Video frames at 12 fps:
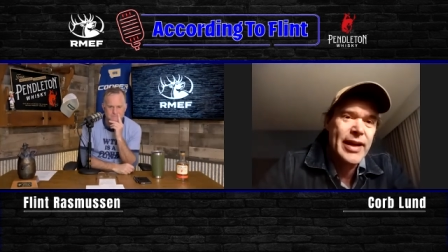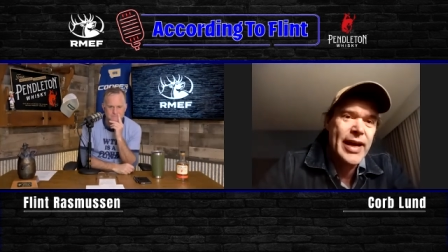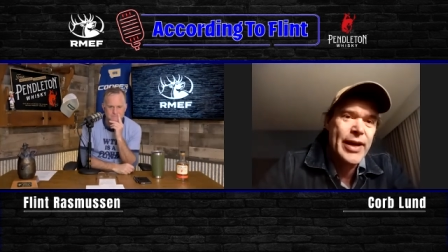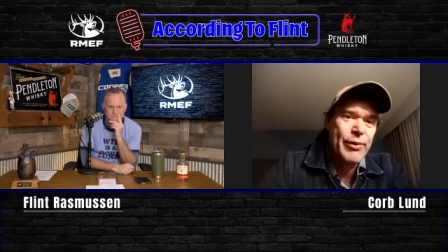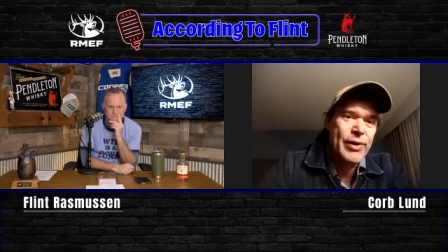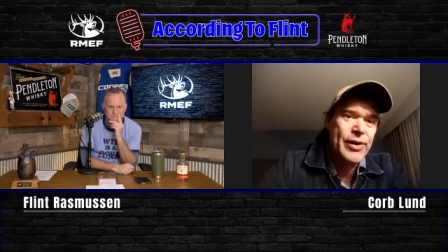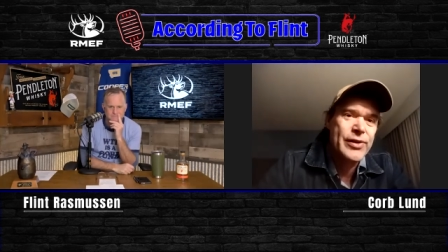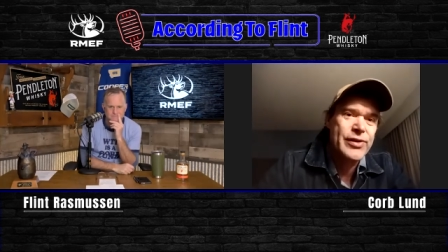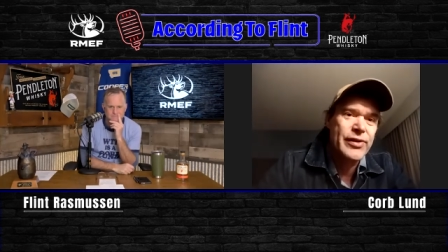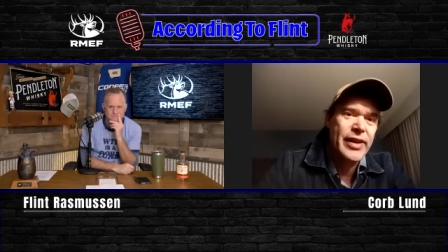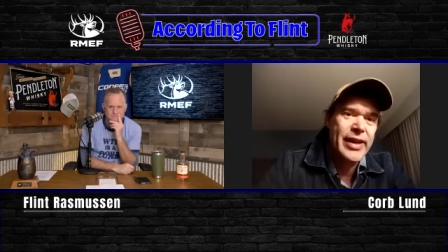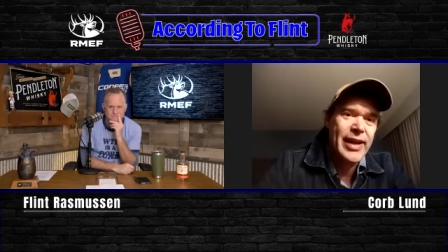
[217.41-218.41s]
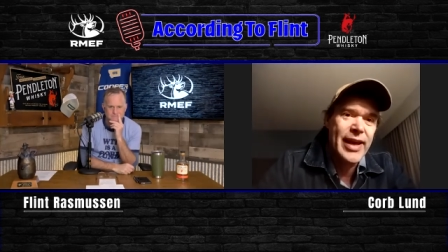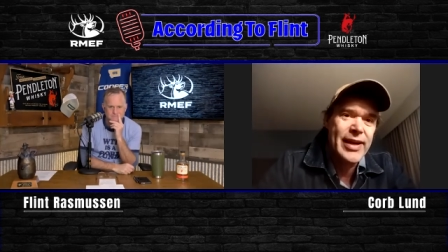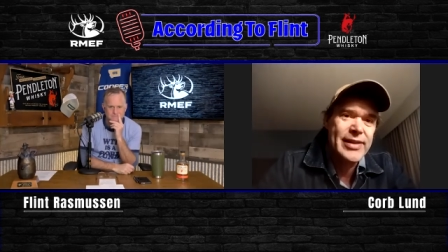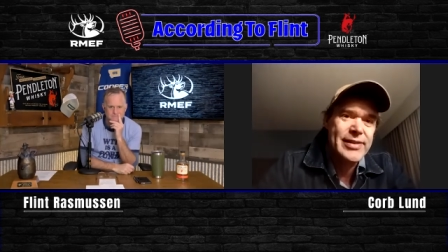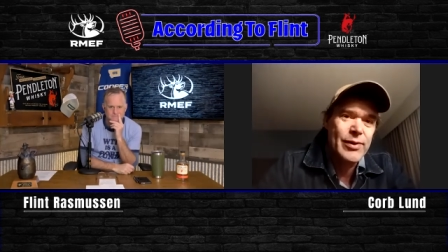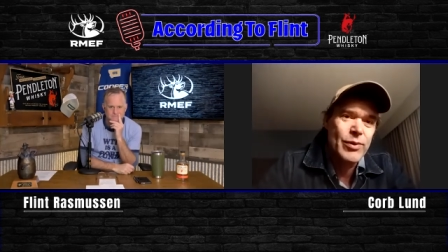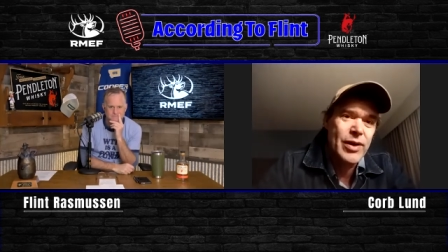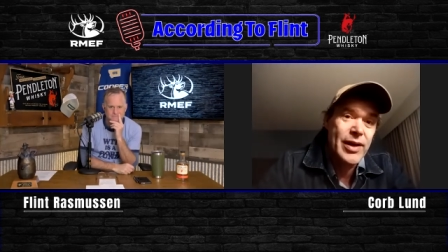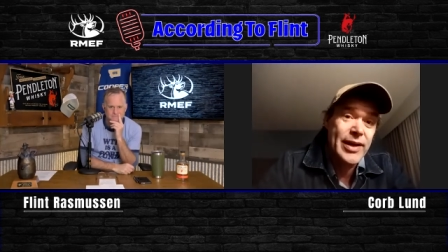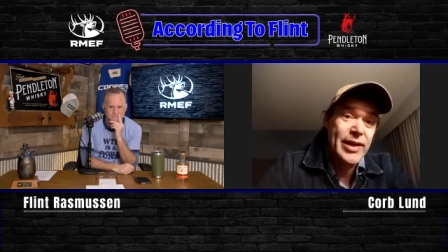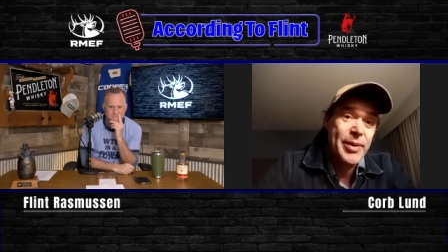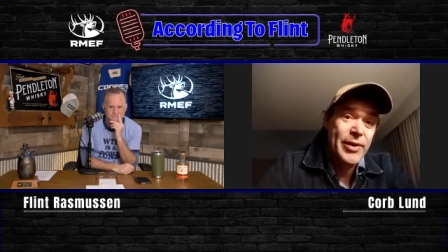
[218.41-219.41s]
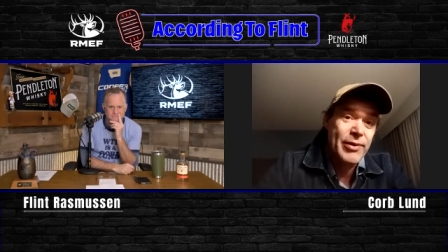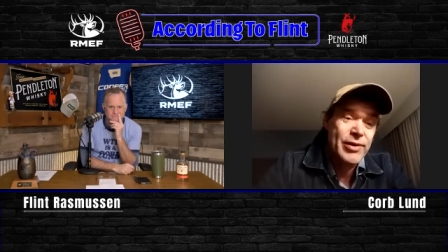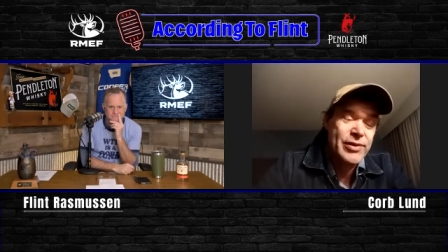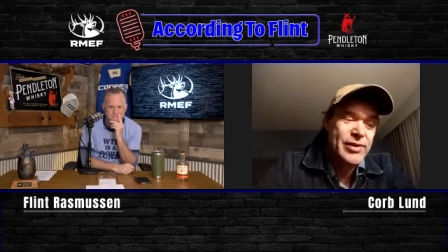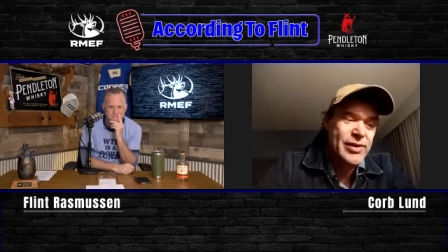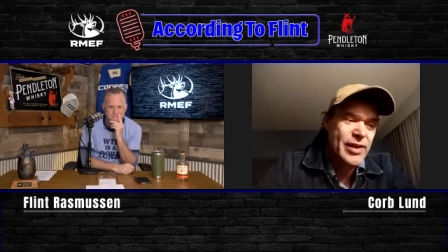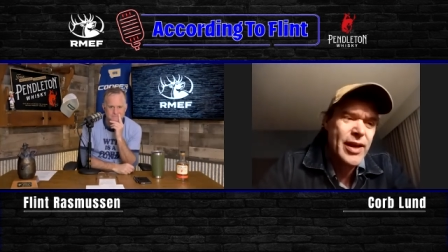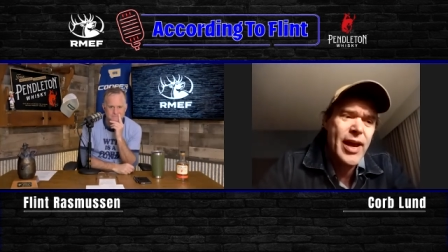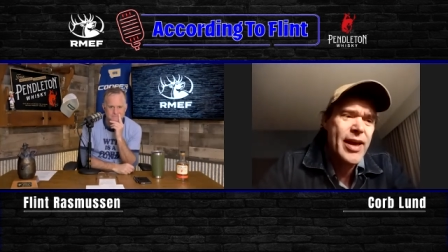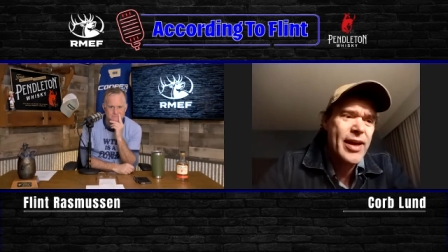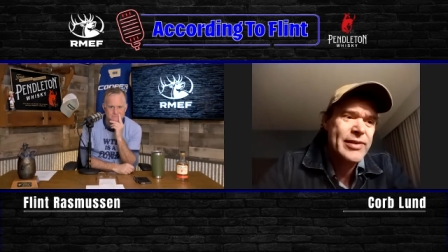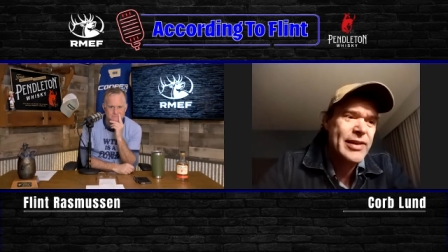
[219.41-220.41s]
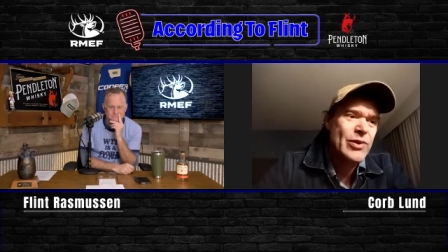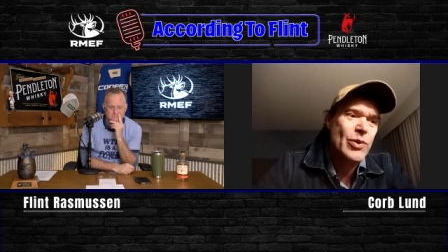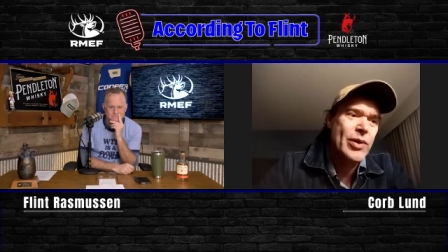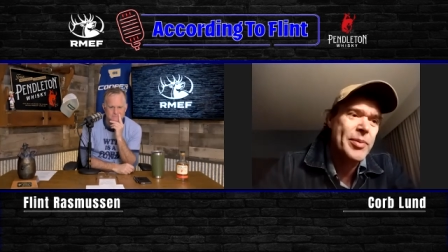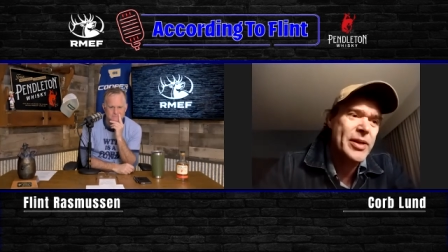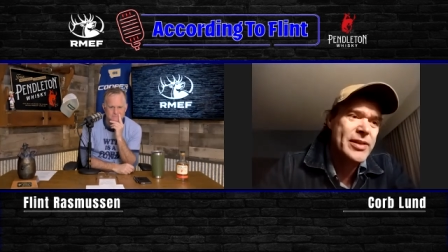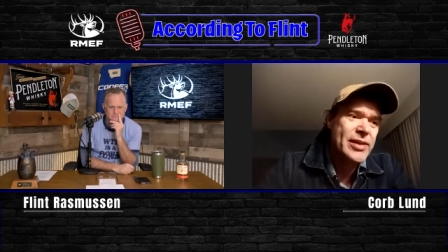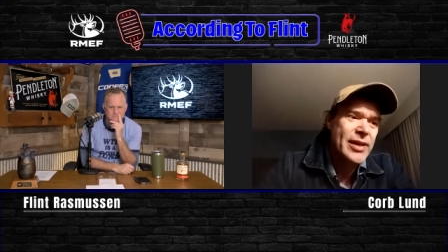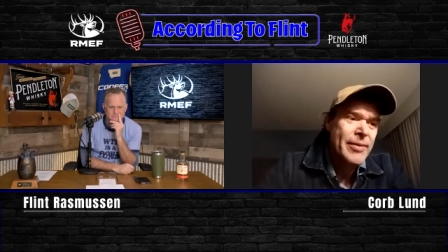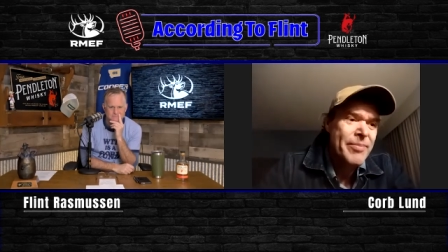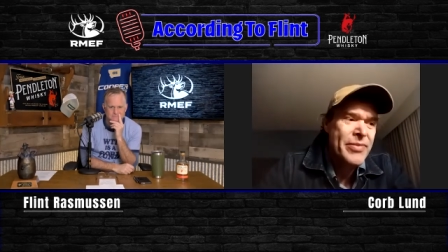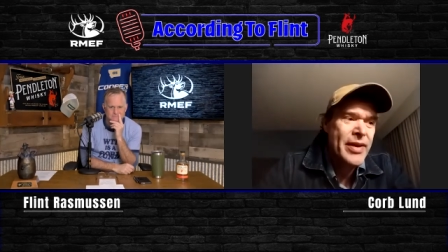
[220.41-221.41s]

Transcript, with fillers: and I had a rehearsal that day, and I said, "Well, I got to make a rehearsal." He's like, "Yeah, yeah, it'll take 20 minutes."